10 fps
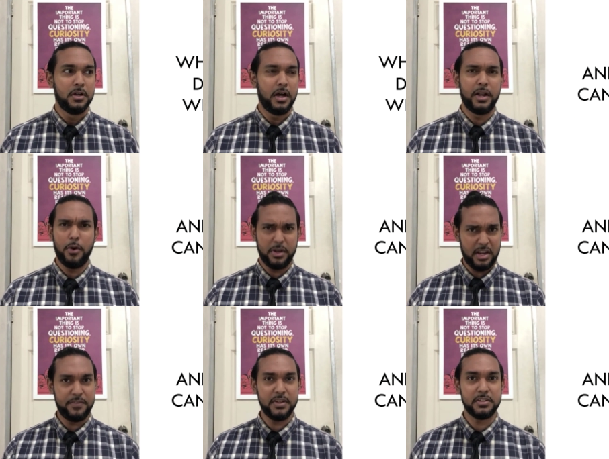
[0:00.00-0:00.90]
And how can
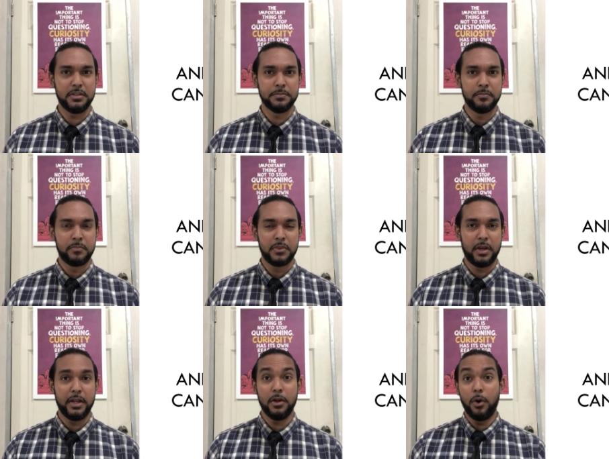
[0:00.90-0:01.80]
I fix it,
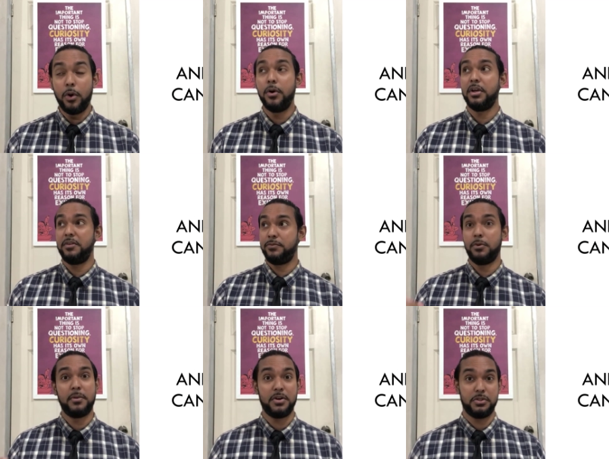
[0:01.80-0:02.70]
right? Or if
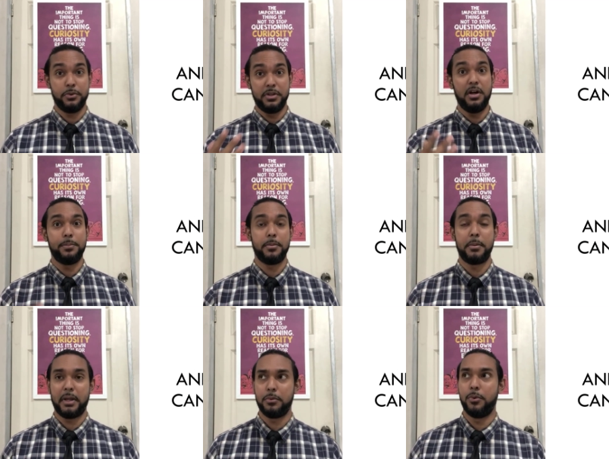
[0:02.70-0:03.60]
your marks are going up, you might
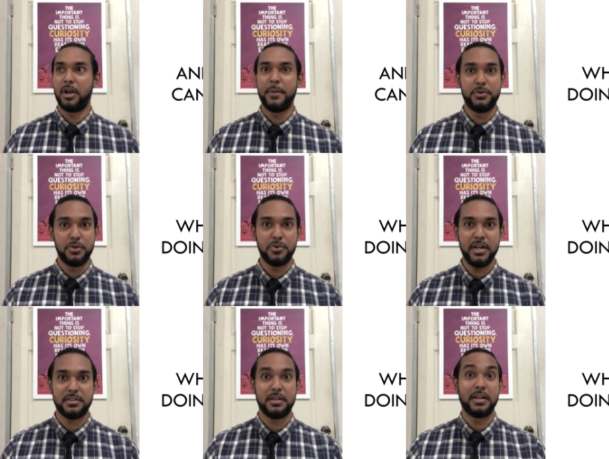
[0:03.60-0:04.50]
be like, well, what am I doing
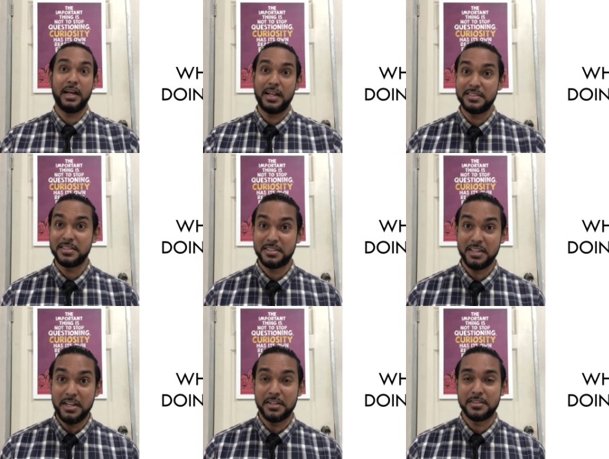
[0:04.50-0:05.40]
right? And can I
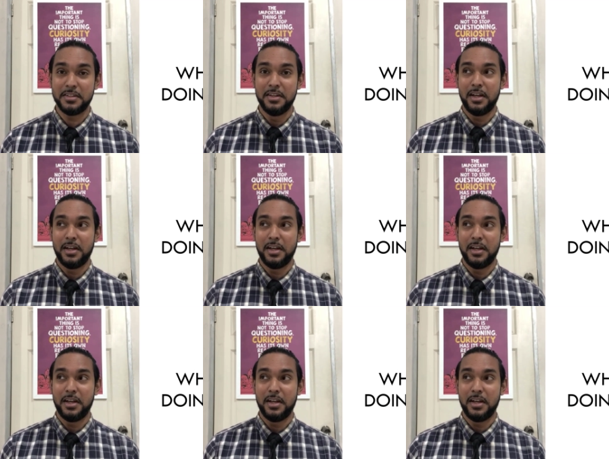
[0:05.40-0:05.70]
sustain it?